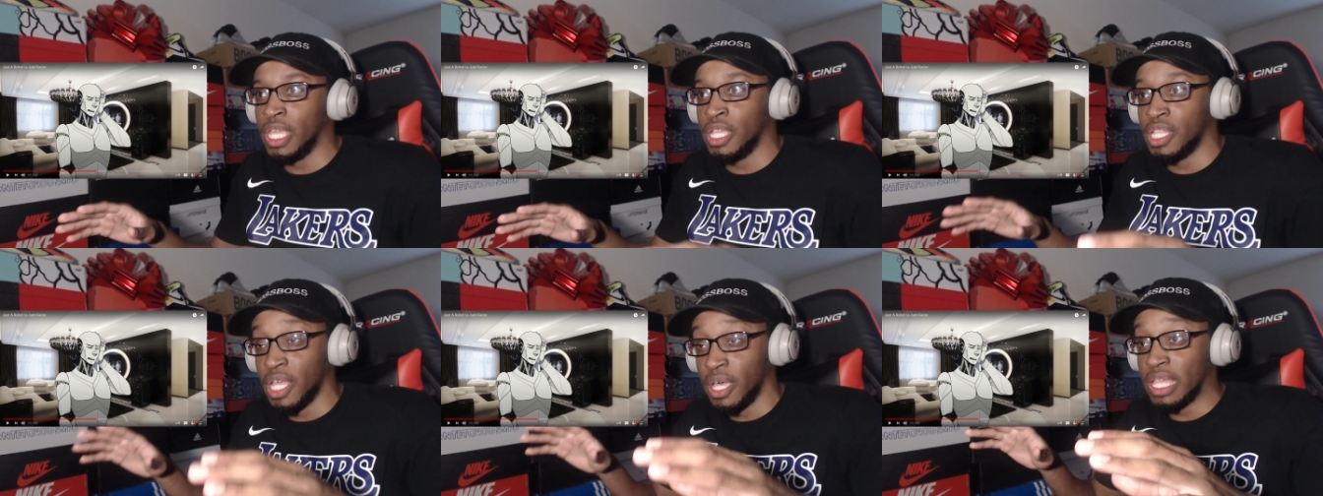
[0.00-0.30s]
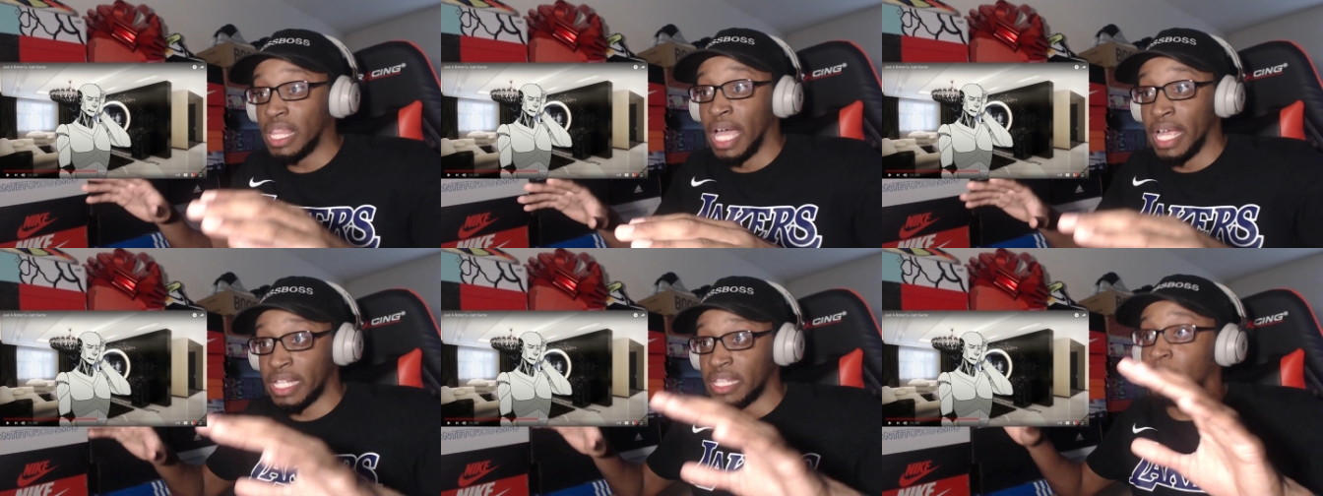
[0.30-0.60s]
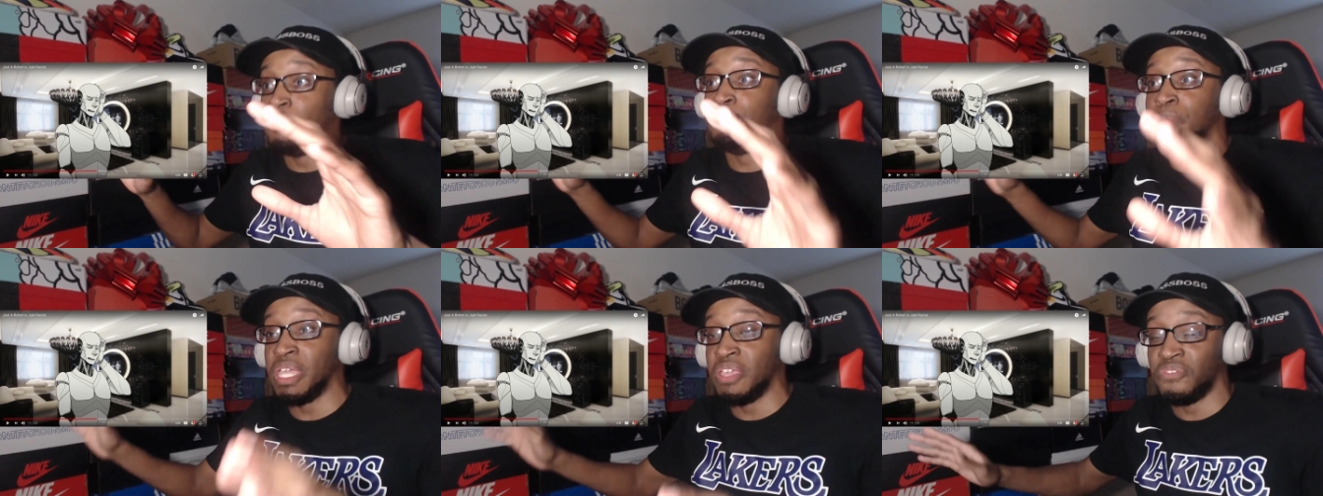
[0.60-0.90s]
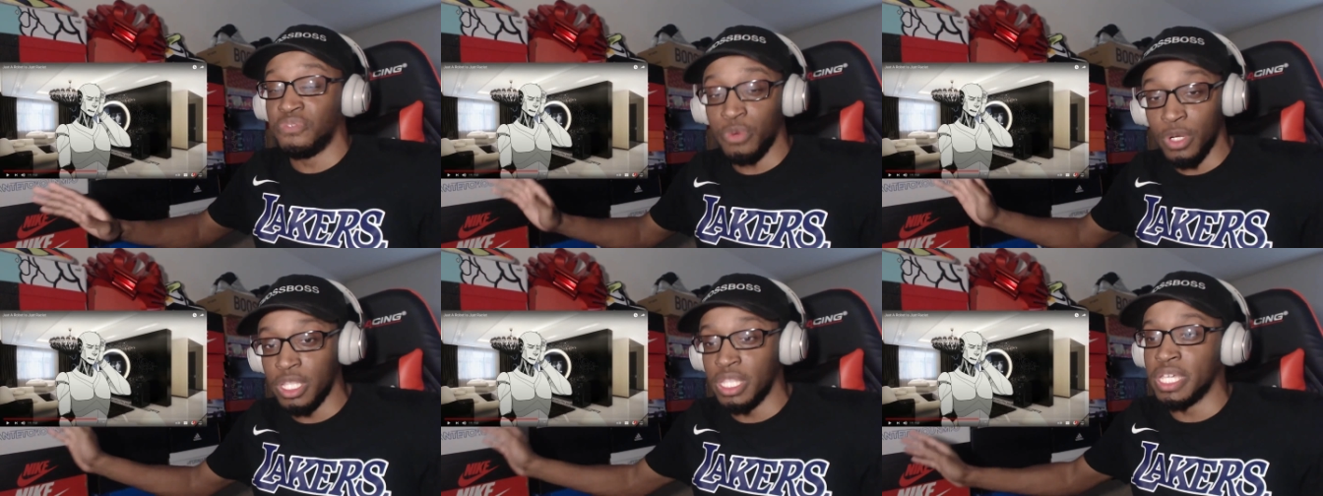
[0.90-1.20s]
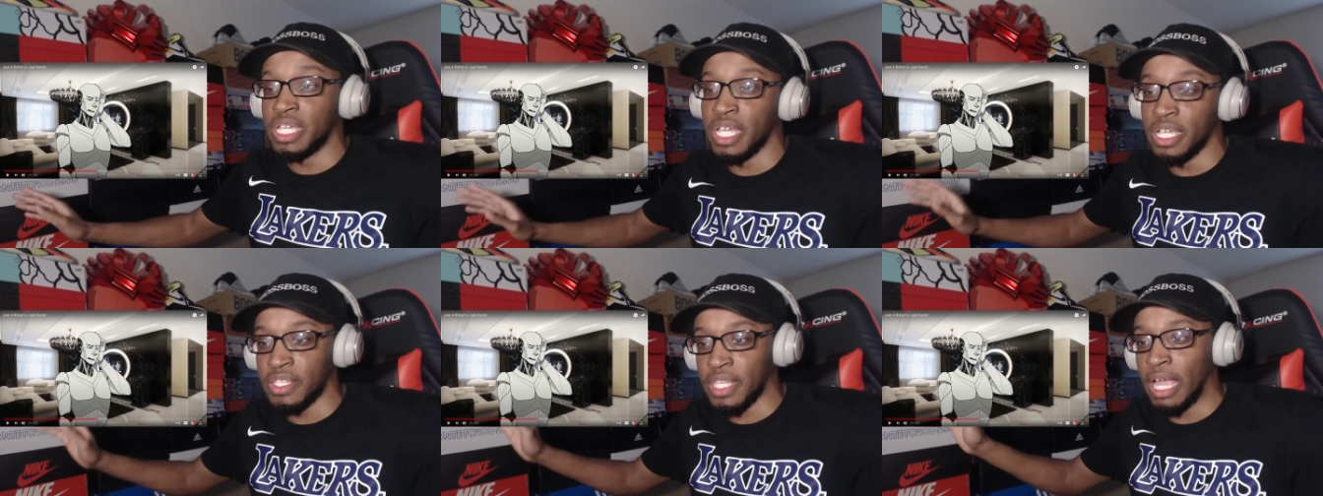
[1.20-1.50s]
the like the beef really
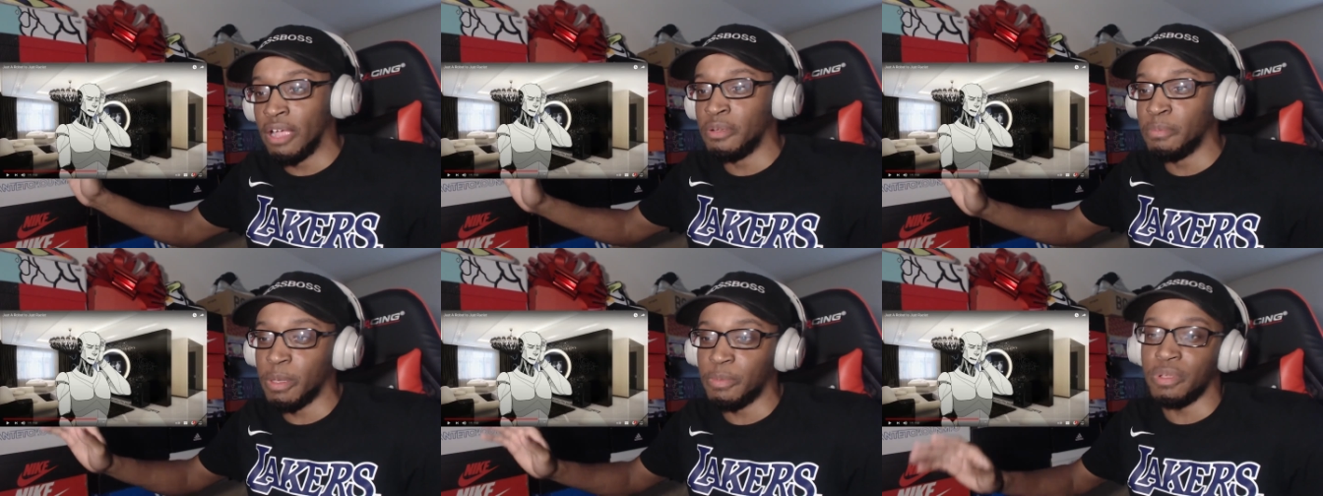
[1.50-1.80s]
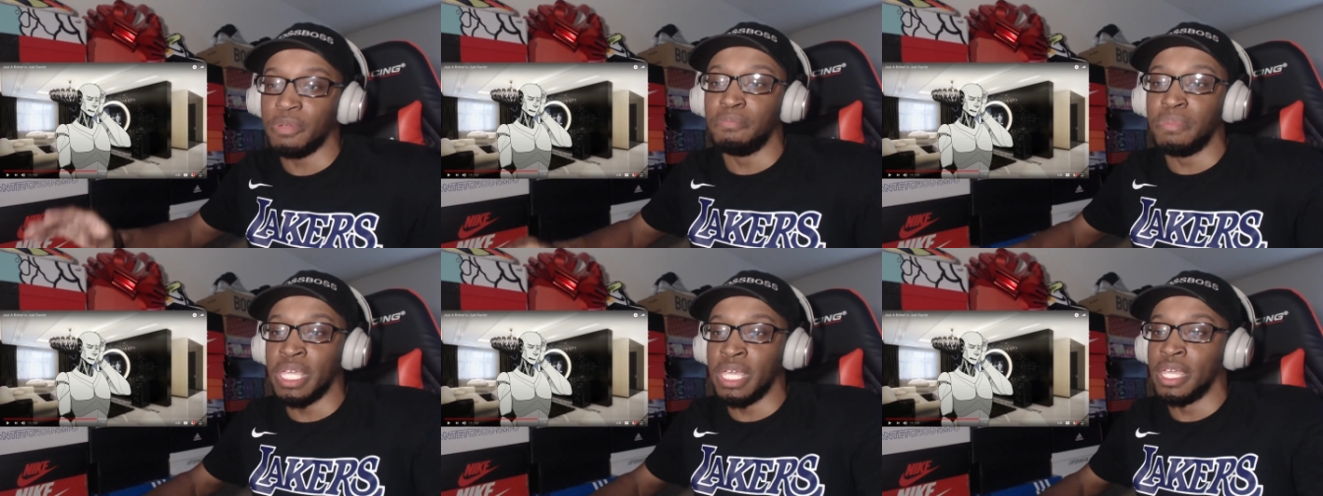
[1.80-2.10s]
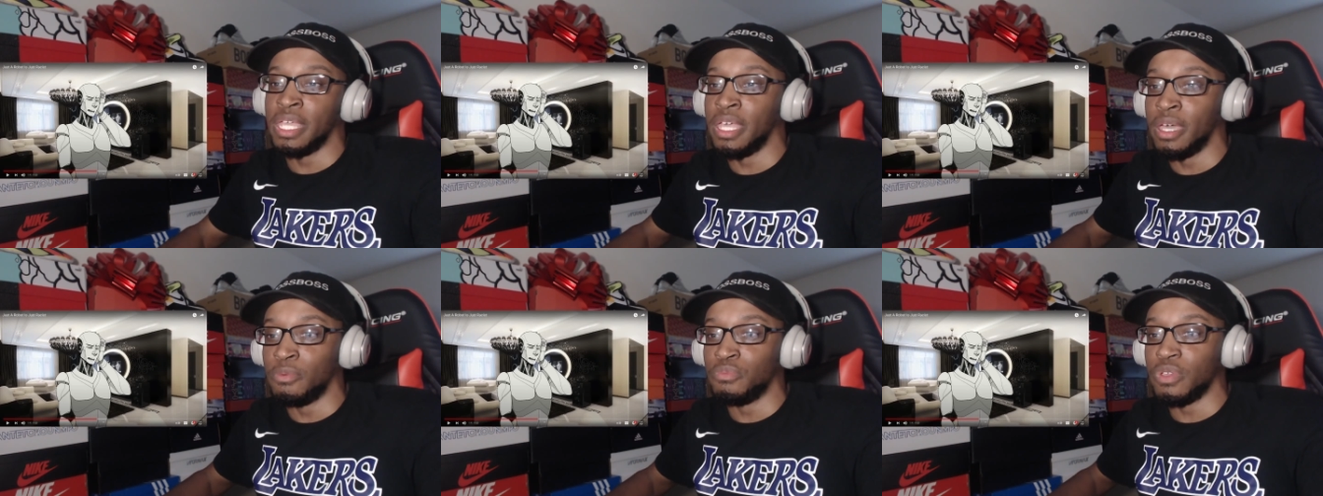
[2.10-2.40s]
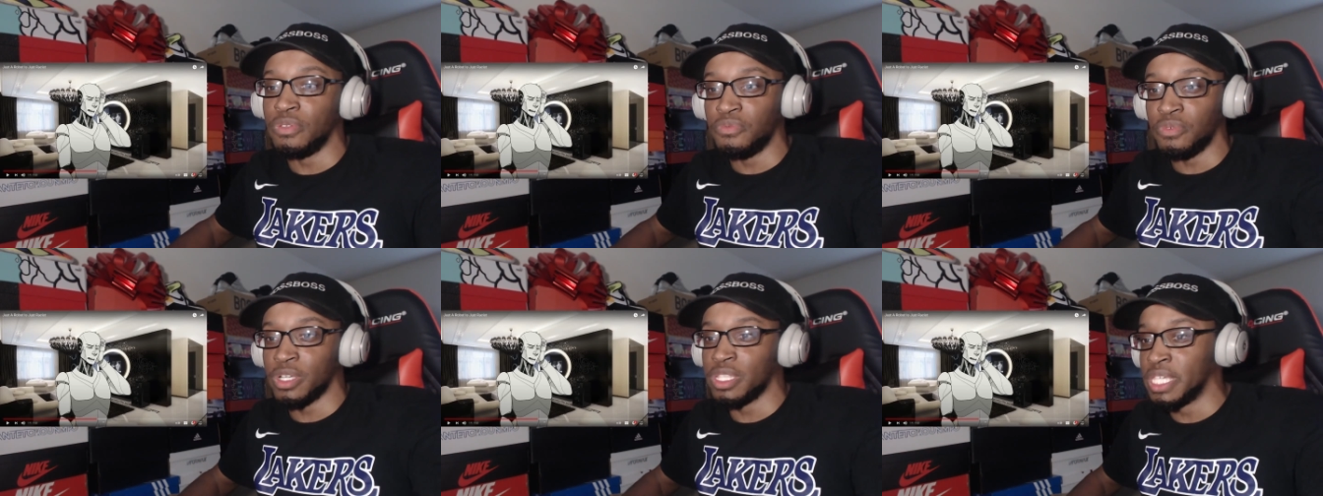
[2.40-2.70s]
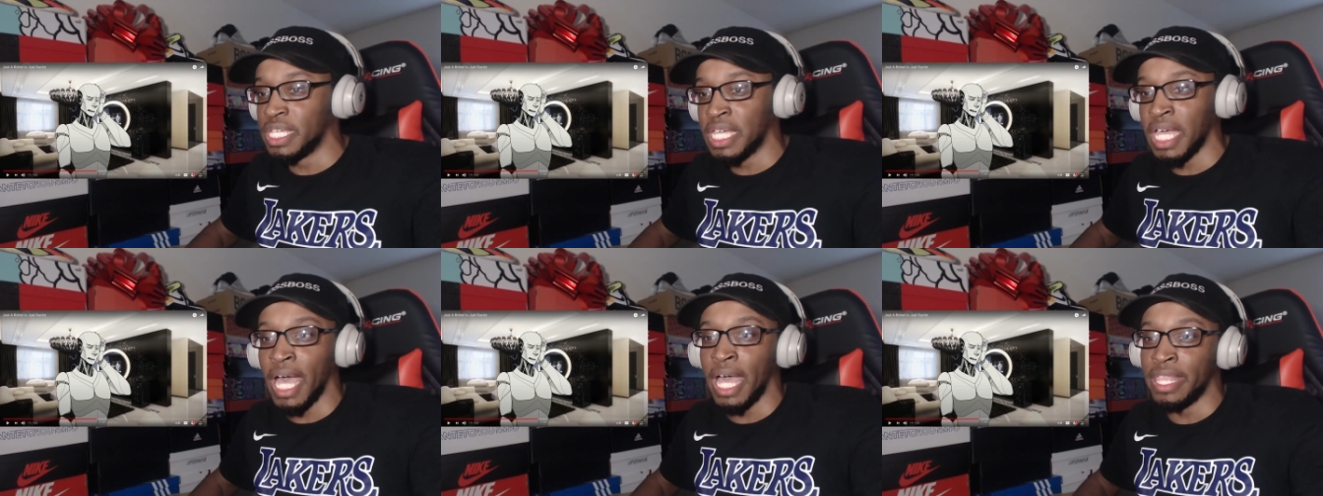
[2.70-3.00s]
because I remember me and him we
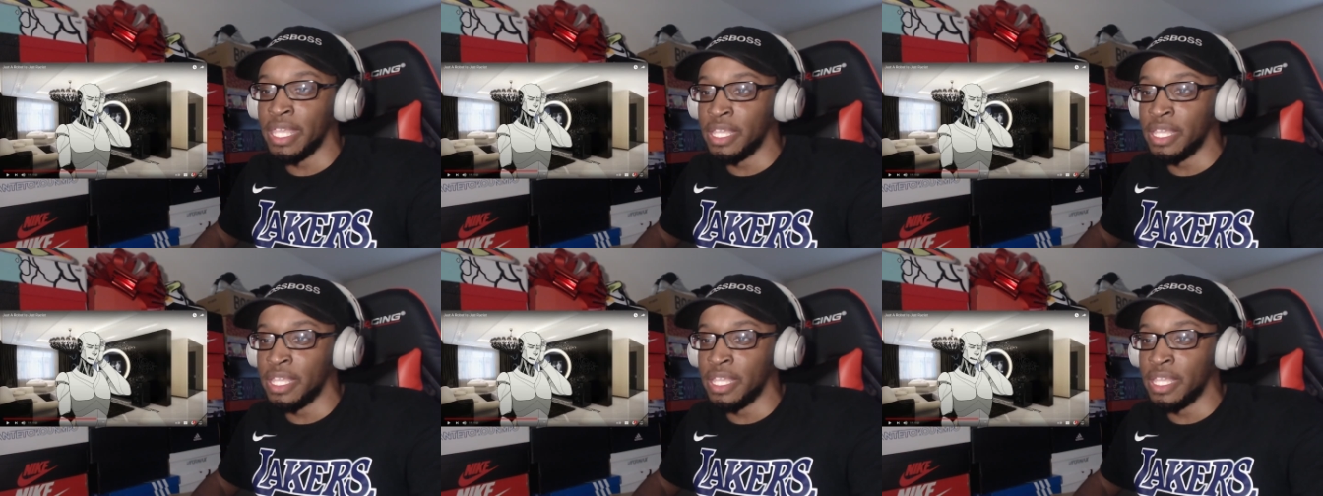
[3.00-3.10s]
really got